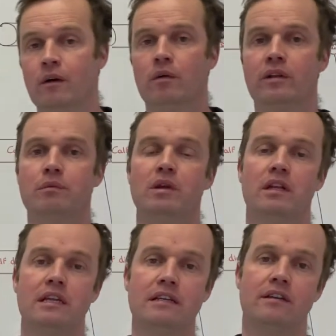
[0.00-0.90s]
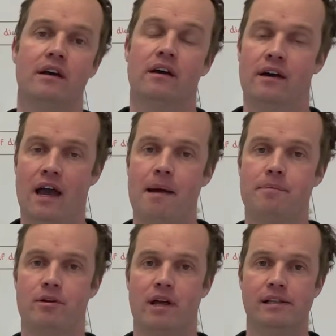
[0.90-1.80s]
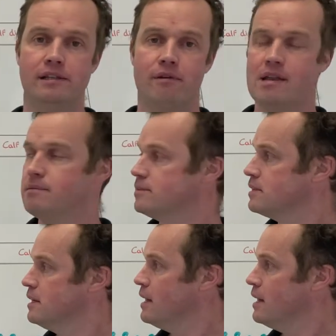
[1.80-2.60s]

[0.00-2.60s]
well then we can lead to happier, healthier animals.